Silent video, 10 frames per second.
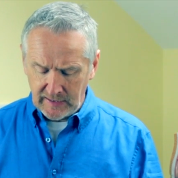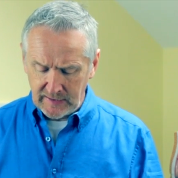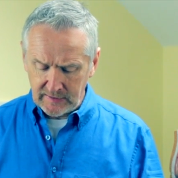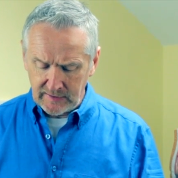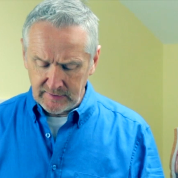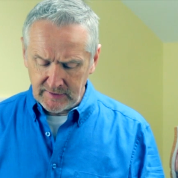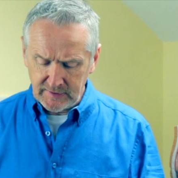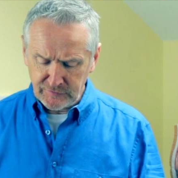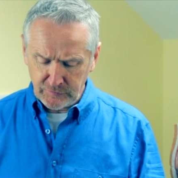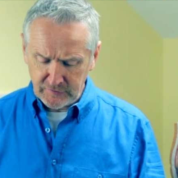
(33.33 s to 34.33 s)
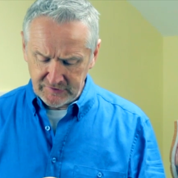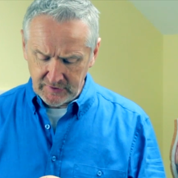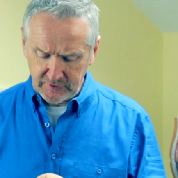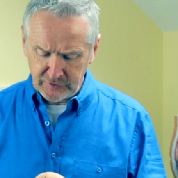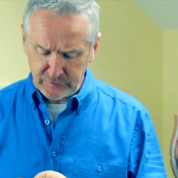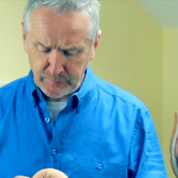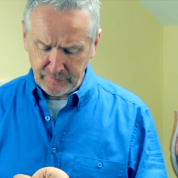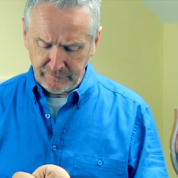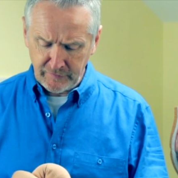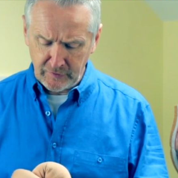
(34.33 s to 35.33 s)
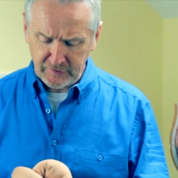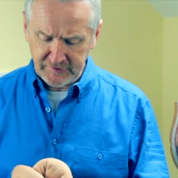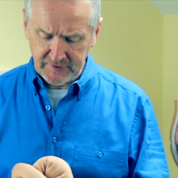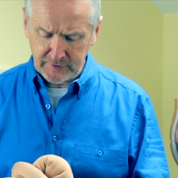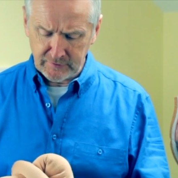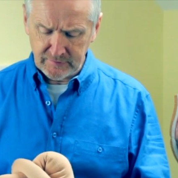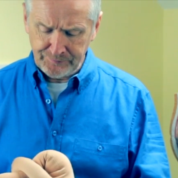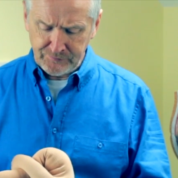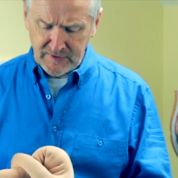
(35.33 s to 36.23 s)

And in these 4 stages, we're focusing on